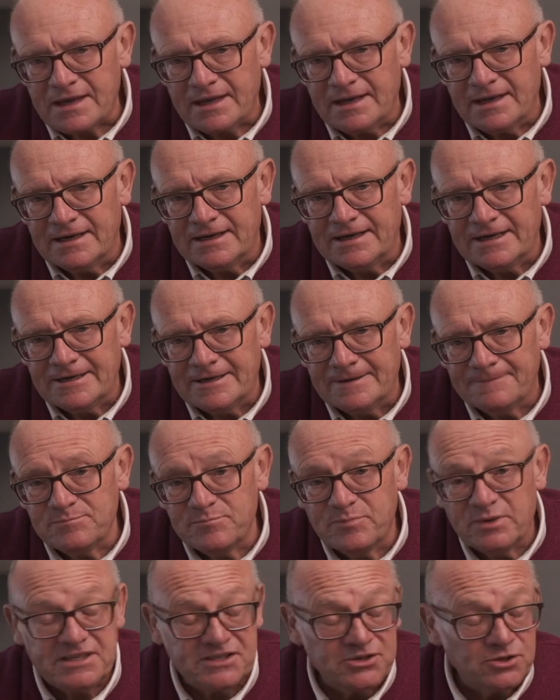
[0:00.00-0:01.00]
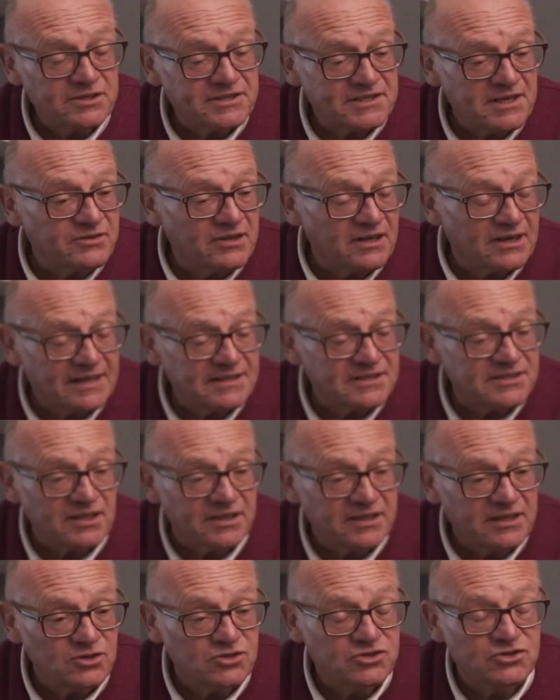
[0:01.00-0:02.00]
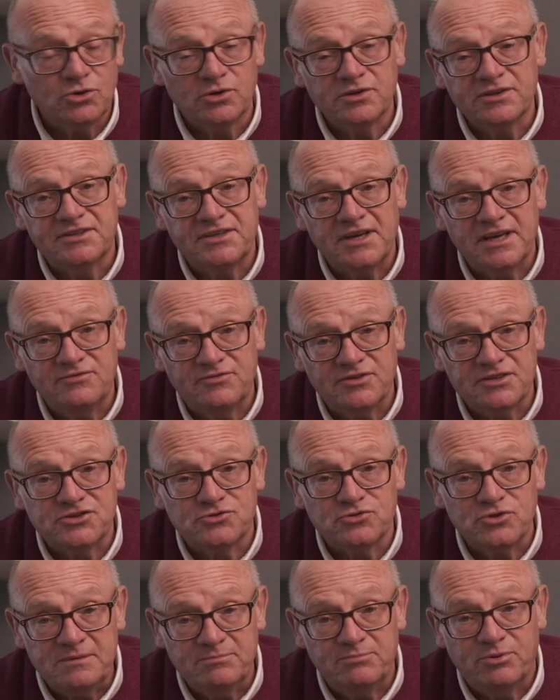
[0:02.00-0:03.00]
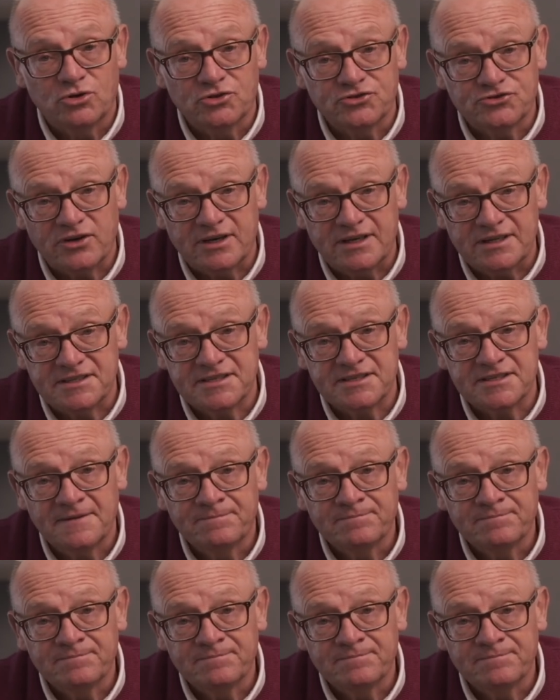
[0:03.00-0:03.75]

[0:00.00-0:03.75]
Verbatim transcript: uh, but it's also the lens i use during the day for street portraits